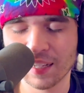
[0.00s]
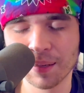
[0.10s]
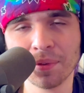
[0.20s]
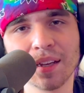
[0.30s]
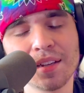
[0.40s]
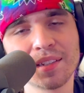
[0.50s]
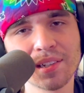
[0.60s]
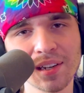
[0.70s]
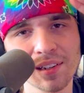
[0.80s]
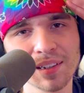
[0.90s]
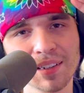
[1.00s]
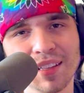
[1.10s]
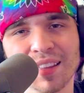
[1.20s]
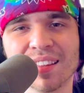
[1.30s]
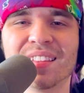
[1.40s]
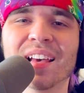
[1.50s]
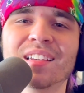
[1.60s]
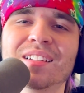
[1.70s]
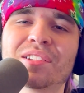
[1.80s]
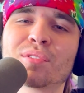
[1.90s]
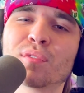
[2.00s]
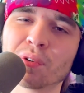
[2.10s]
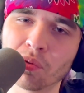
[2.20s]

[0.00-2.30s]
I'm Lancer. Thanks for